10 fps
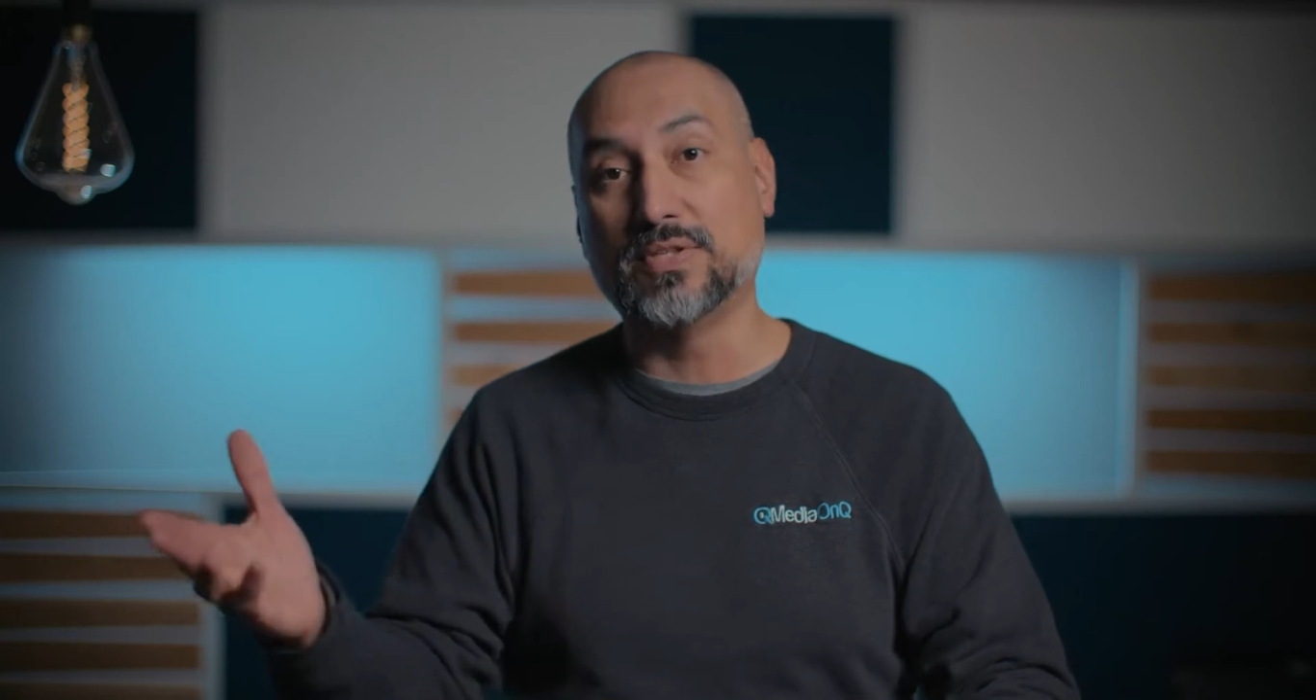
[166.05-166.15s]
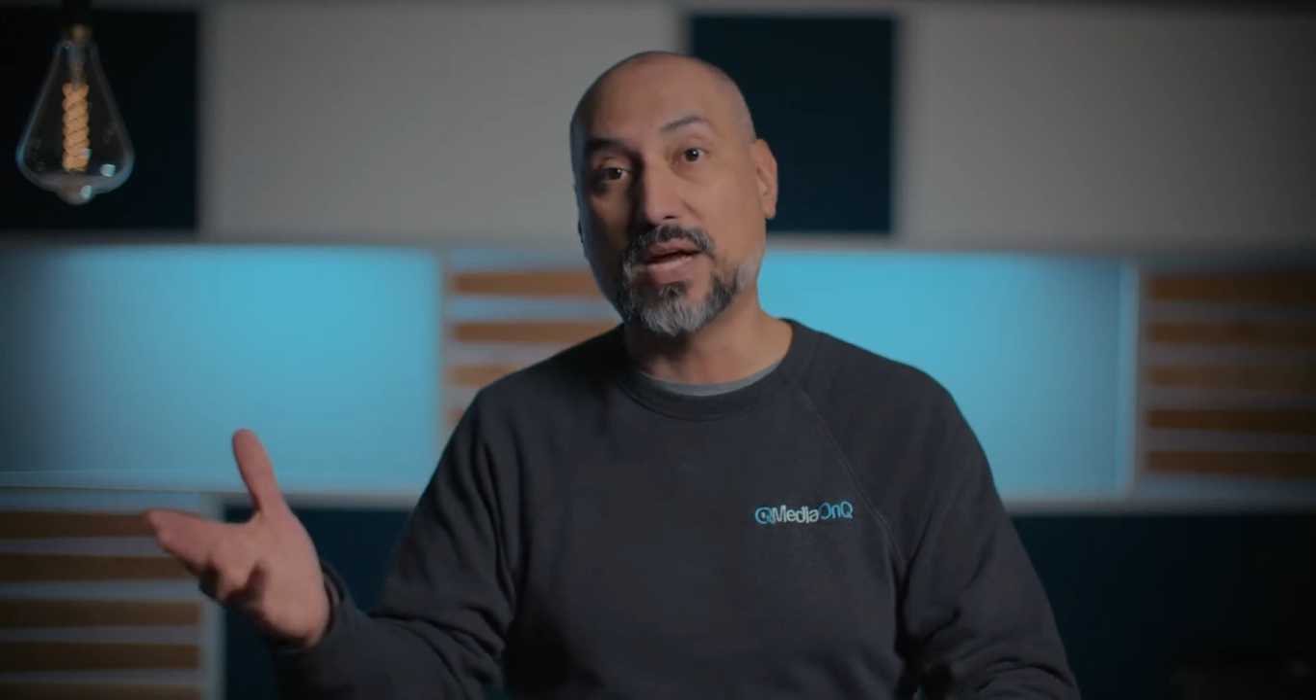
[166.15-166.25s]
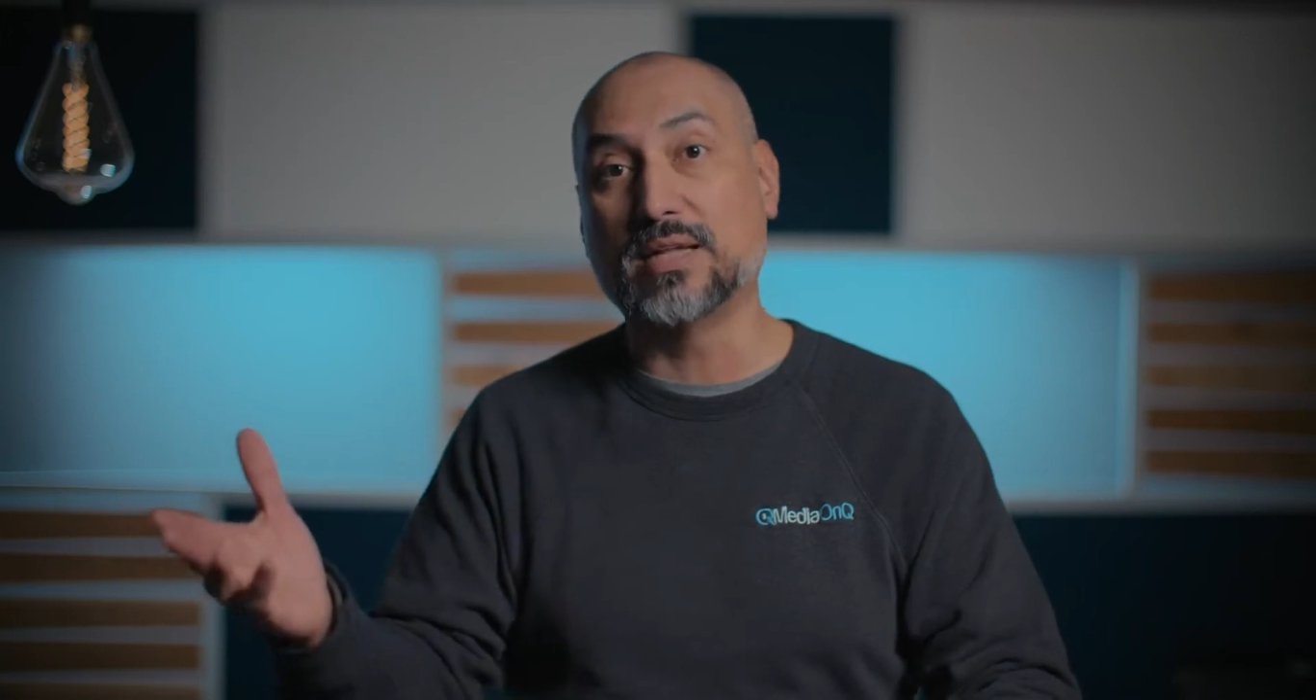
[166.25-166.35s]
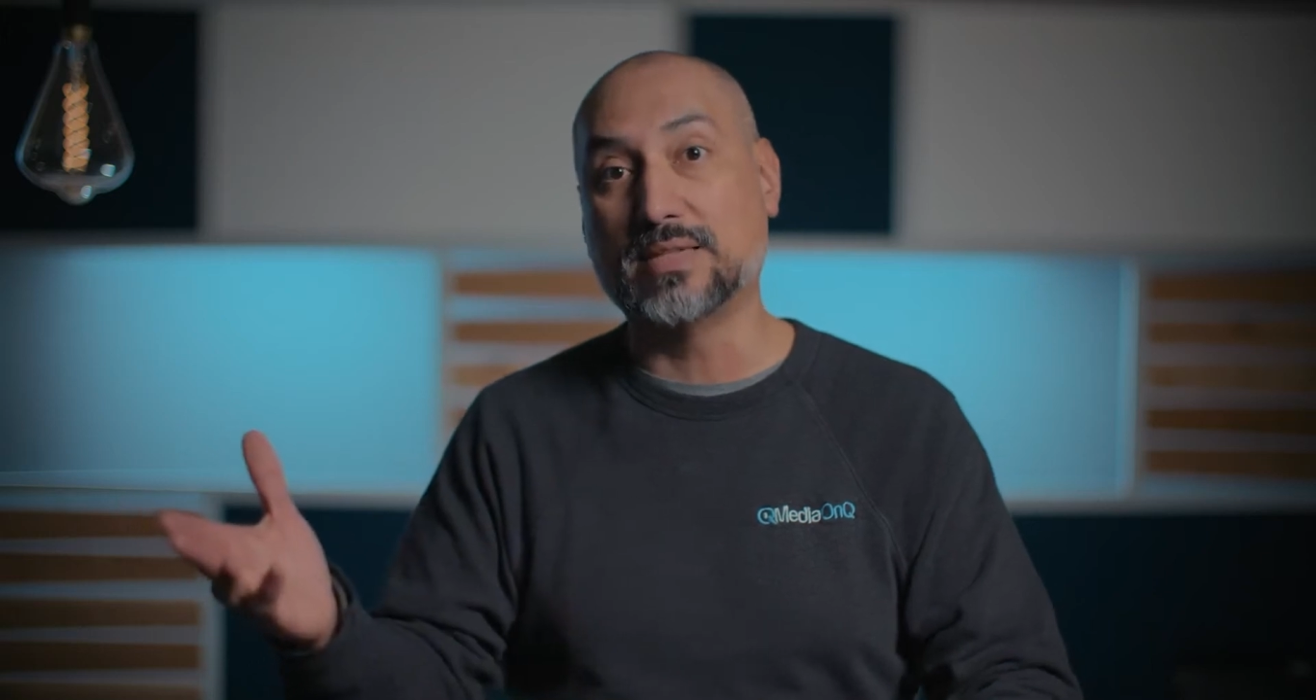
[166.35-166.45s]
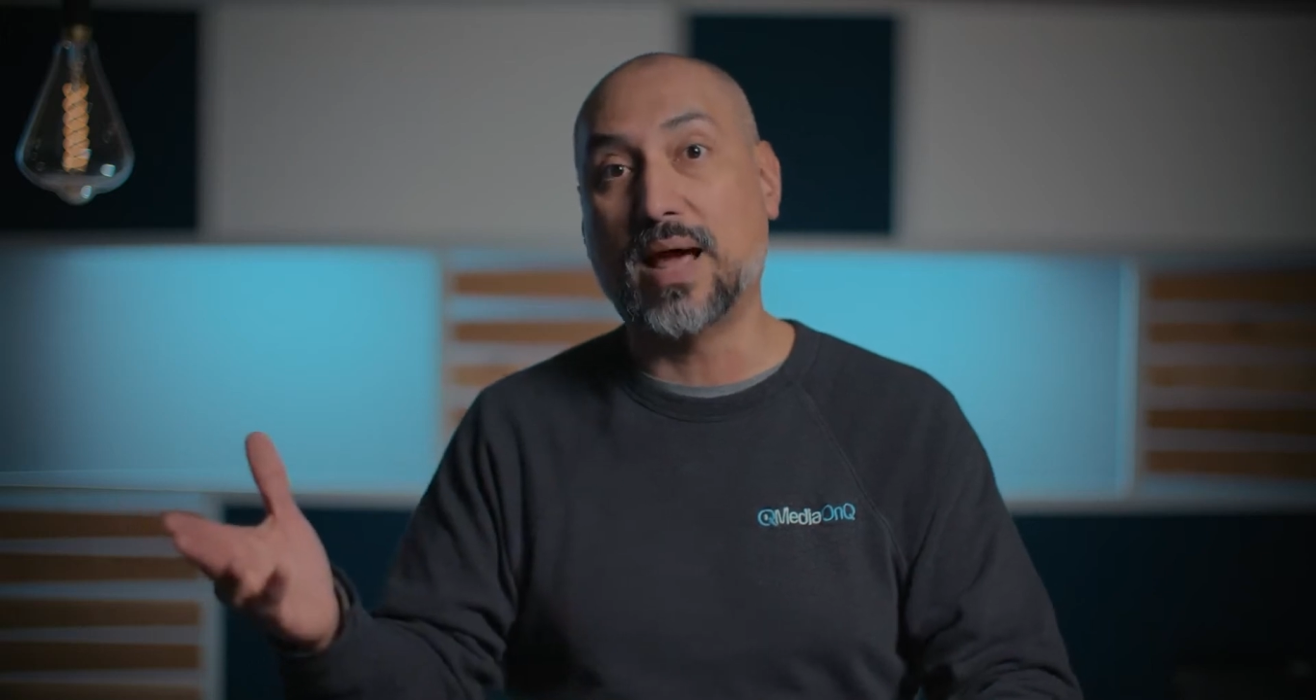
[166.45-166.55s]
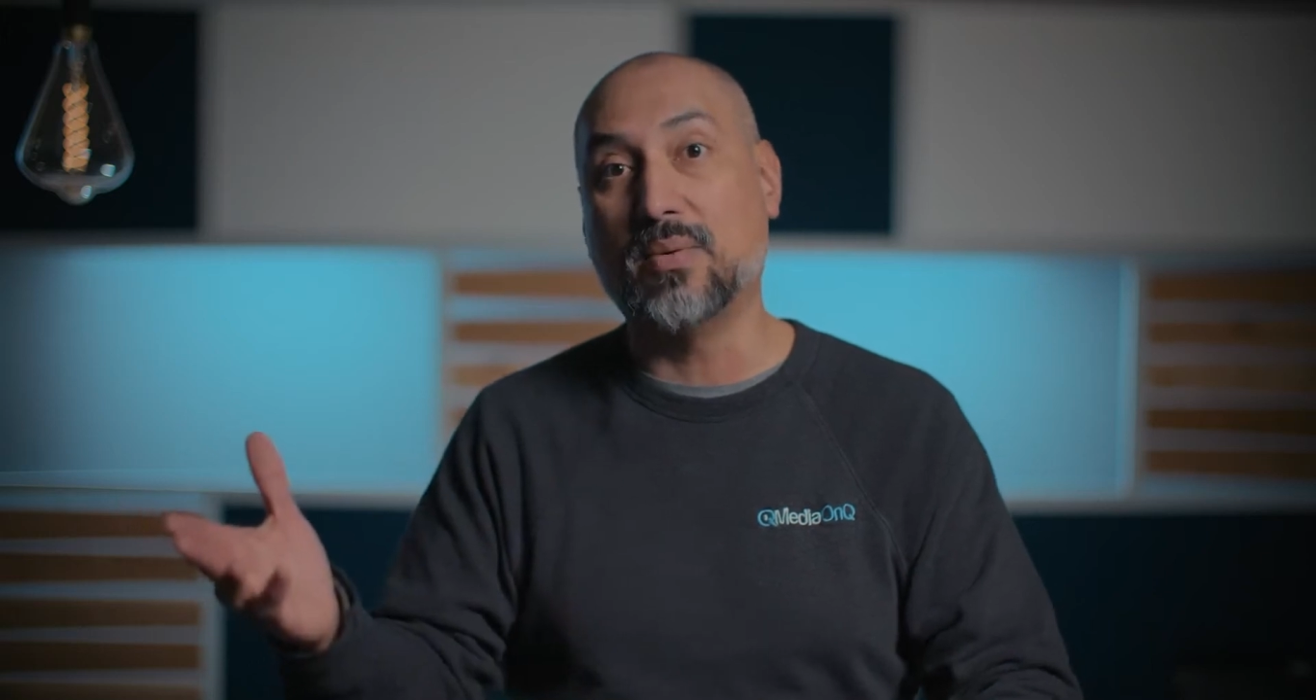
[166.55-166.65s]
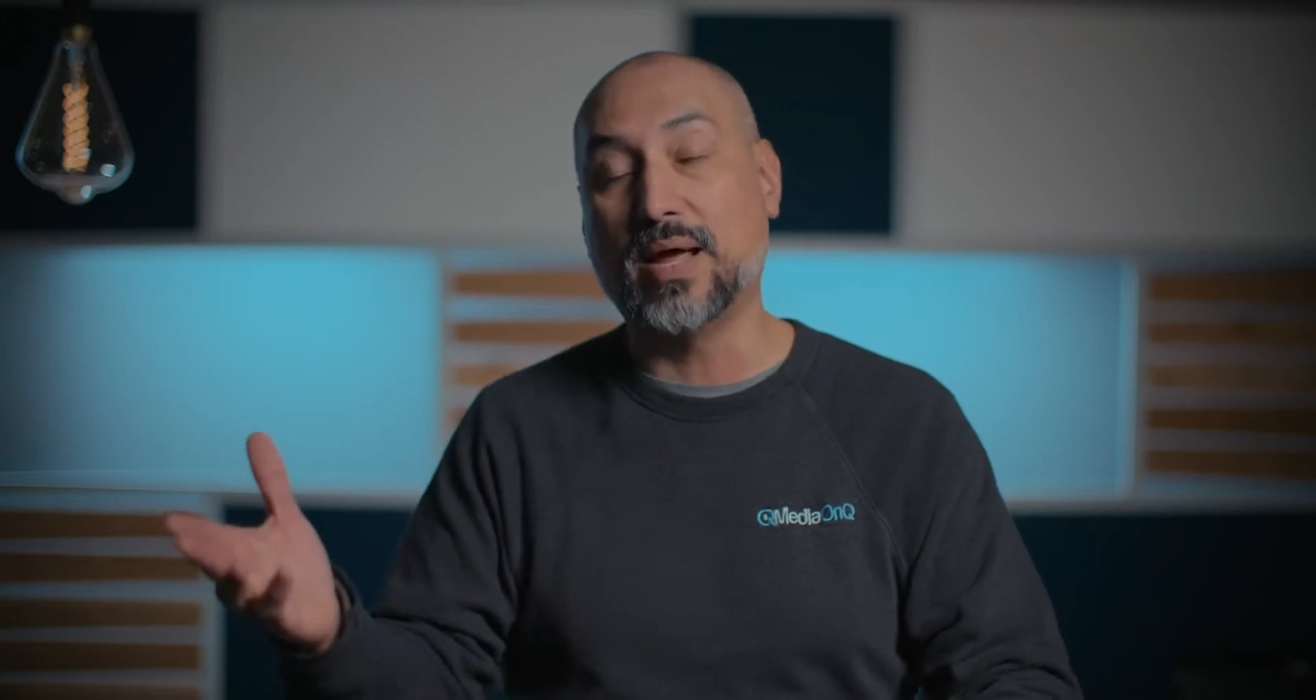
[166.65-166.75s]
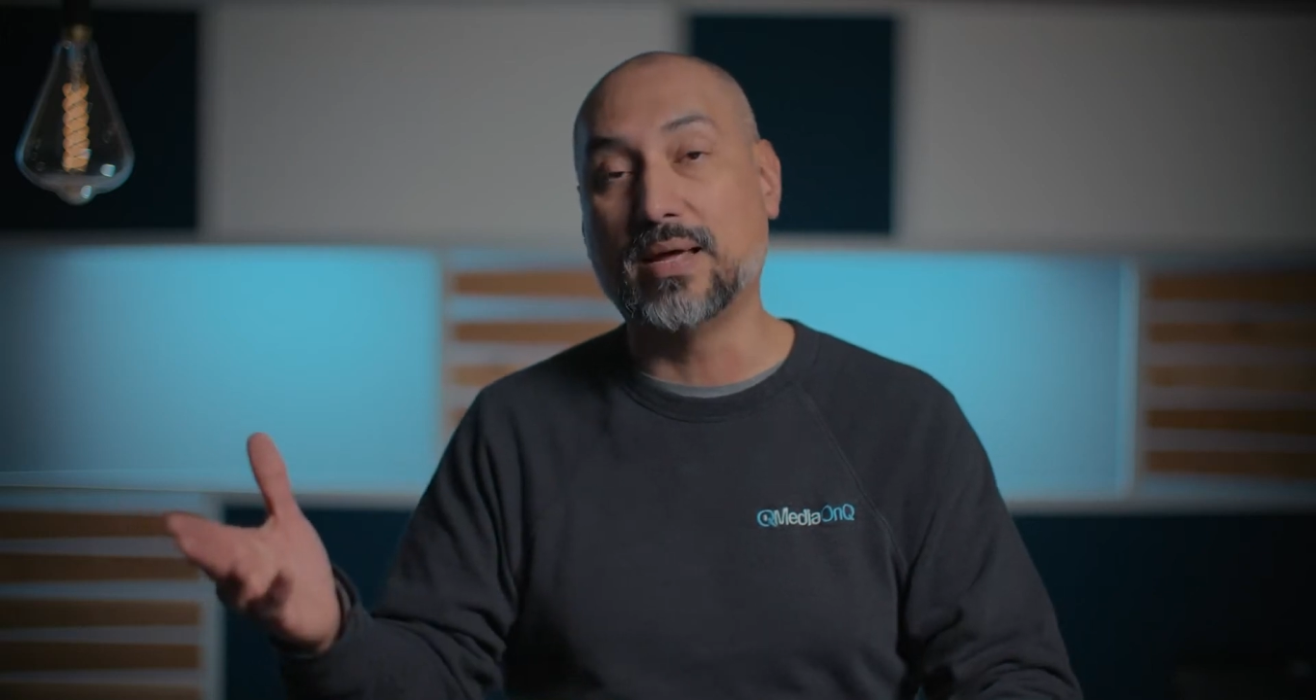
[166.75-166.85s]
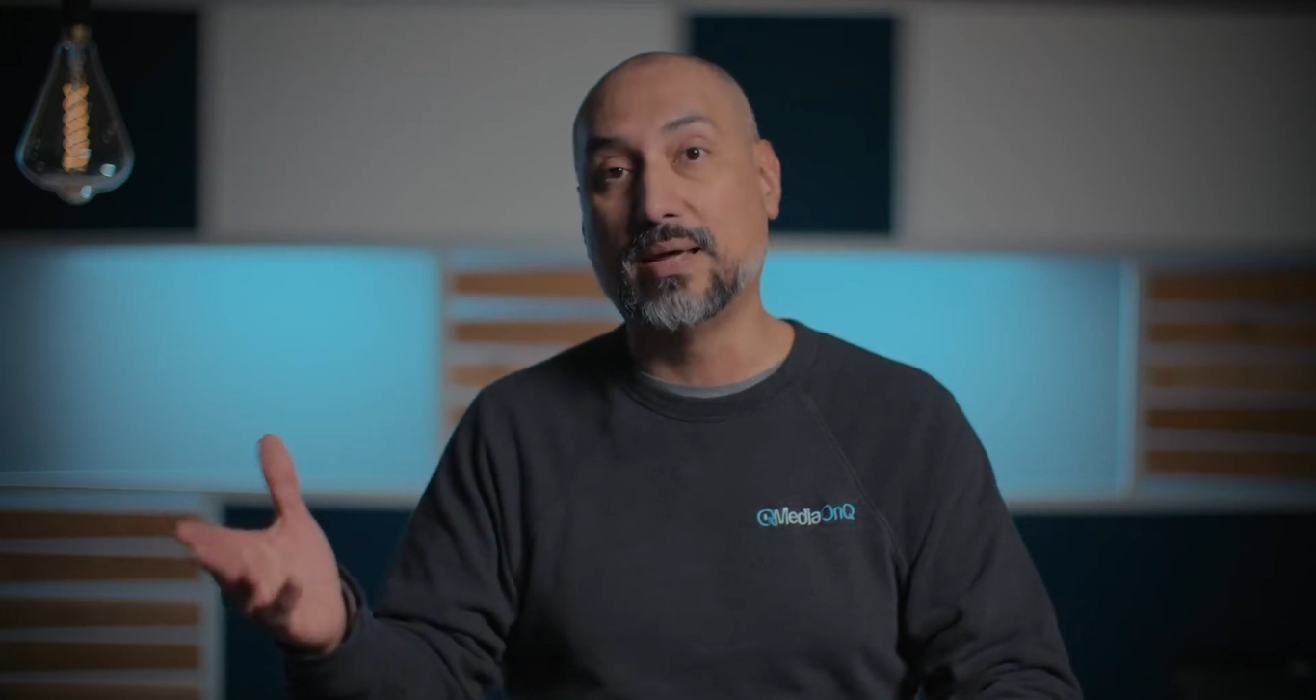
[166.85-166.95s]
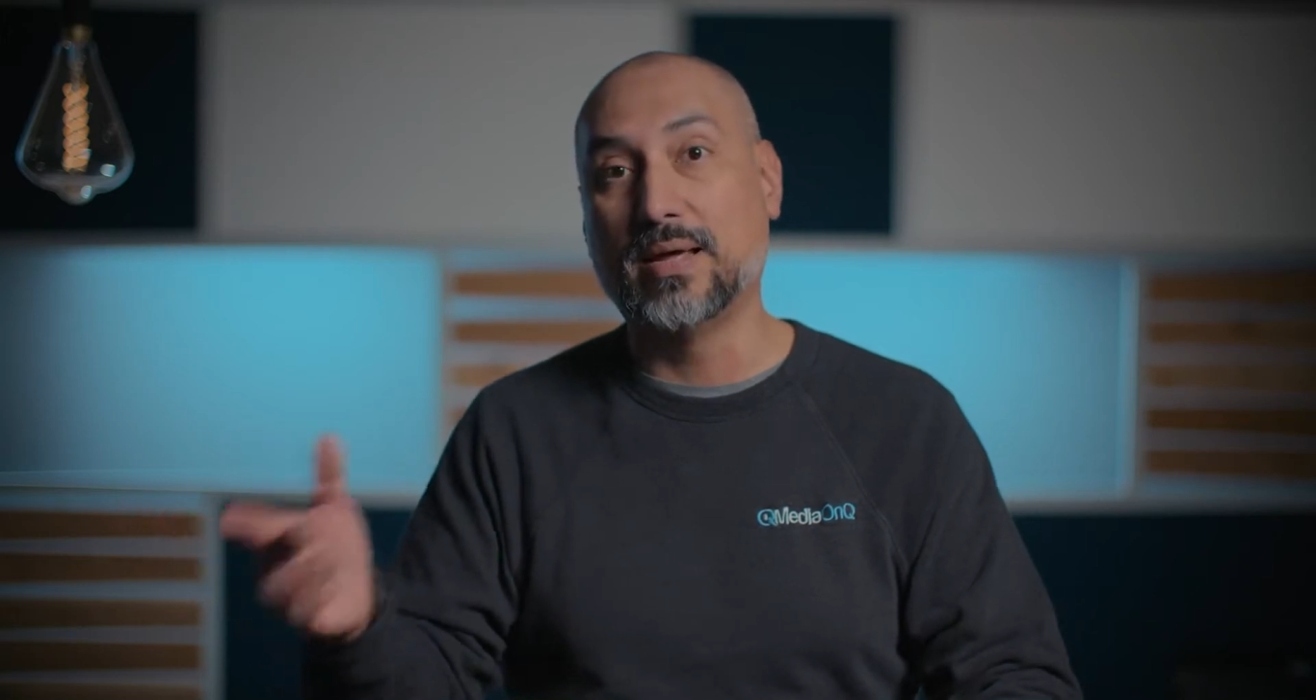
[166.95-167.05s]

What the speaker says: shots that way.